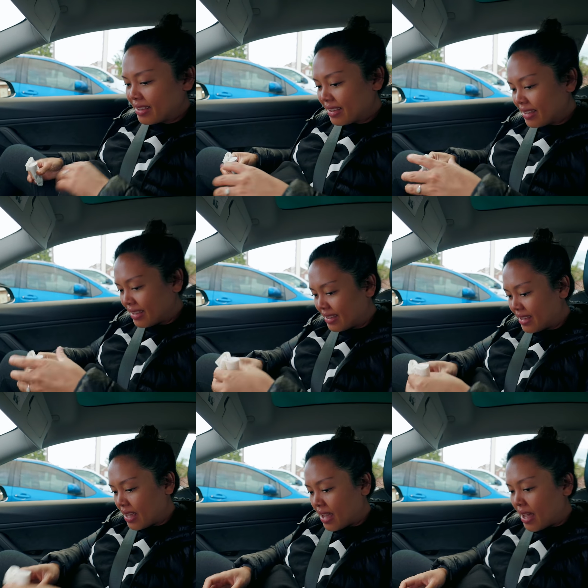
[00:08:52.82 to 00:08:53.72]
Now you're
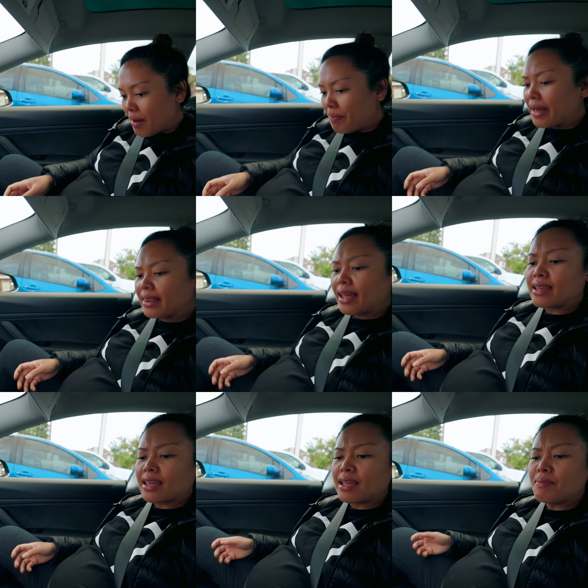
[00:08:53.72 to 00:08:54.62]
all smiles. But
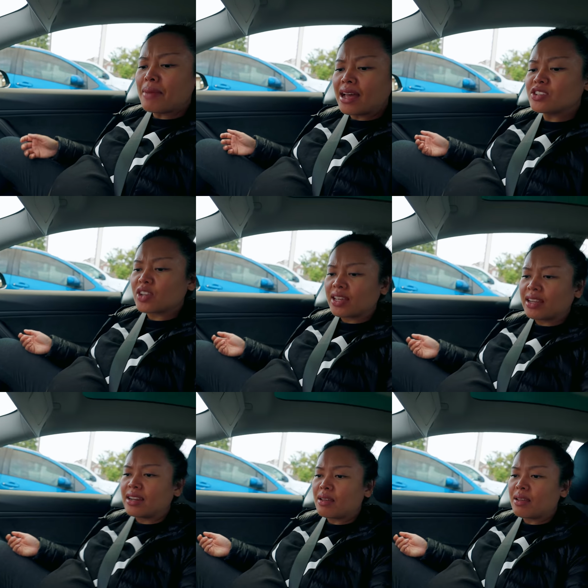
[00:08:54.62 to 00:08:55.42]
like, imagine,